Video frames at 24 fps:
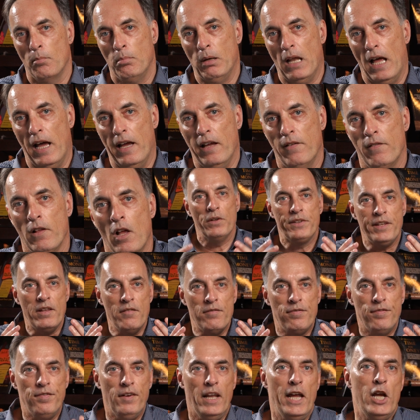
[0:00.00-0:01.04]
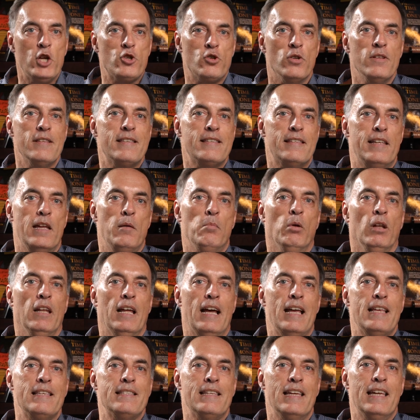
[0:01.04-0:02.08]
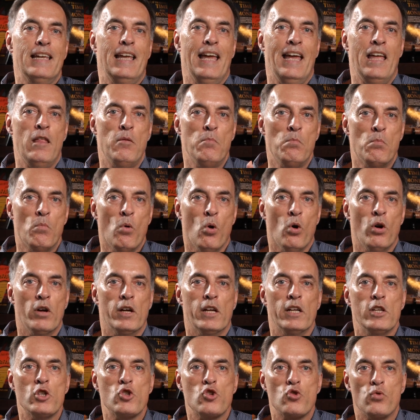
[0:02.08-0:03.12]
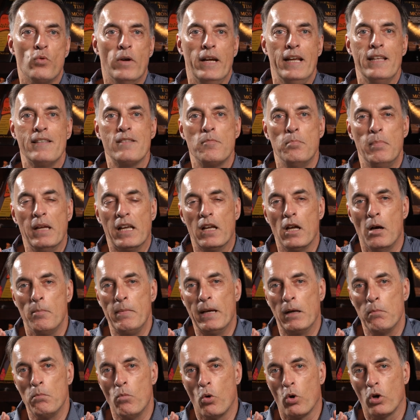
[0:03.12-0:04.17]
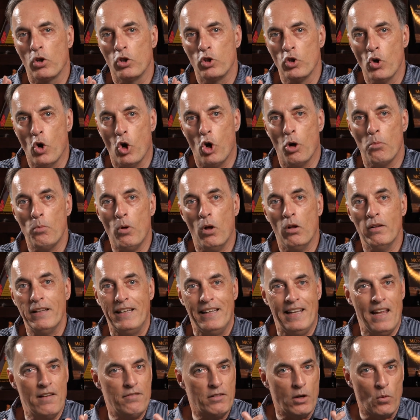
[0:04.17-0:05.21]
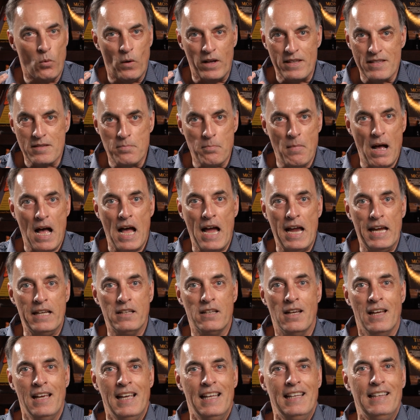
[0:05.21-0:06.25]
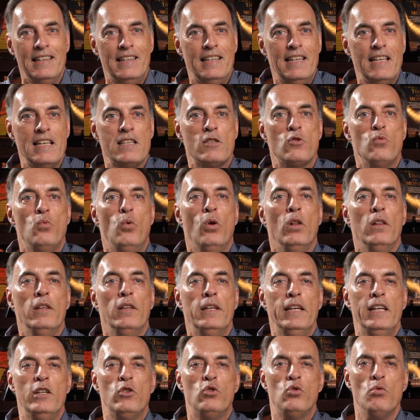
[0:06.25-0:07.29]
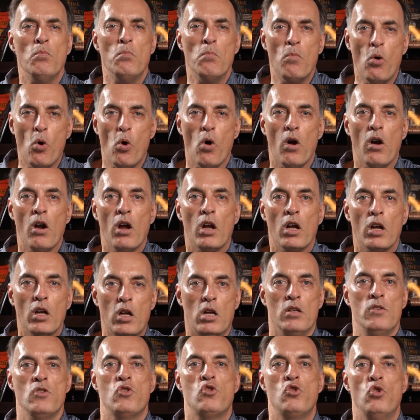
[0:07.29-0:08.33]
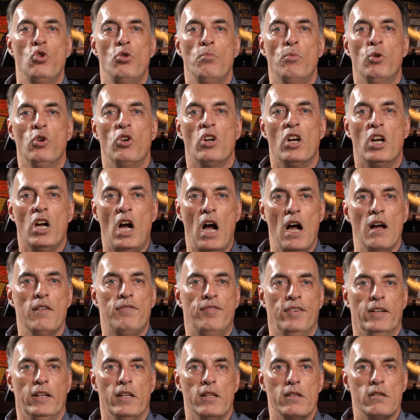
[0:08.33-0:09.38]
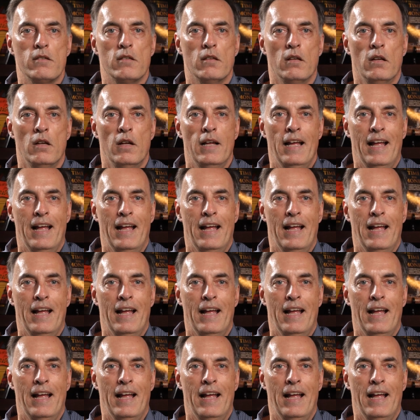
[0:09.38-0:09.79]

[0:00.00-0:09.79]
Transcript: supply? With inflation stabilizing and mortgage rates becoming more normal in everyone's mind, this will lead to more consumer confidence,